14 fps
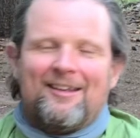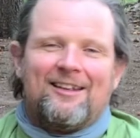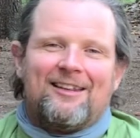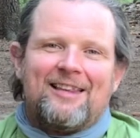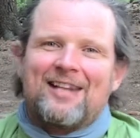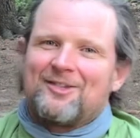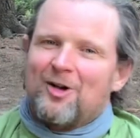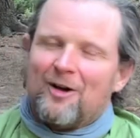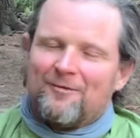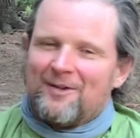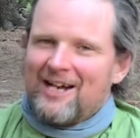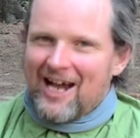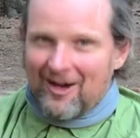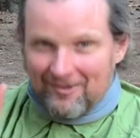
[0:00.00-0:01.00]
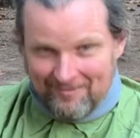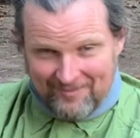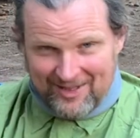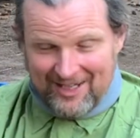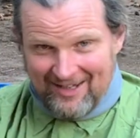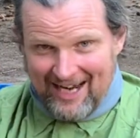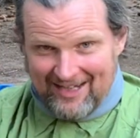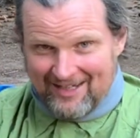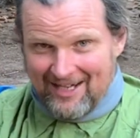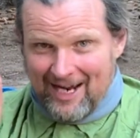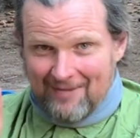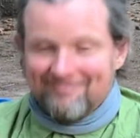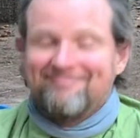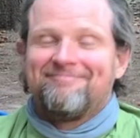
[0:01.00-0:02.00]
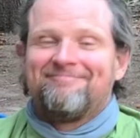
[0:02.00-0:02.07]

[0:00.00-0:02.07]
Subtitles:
That's all for now. See you next time.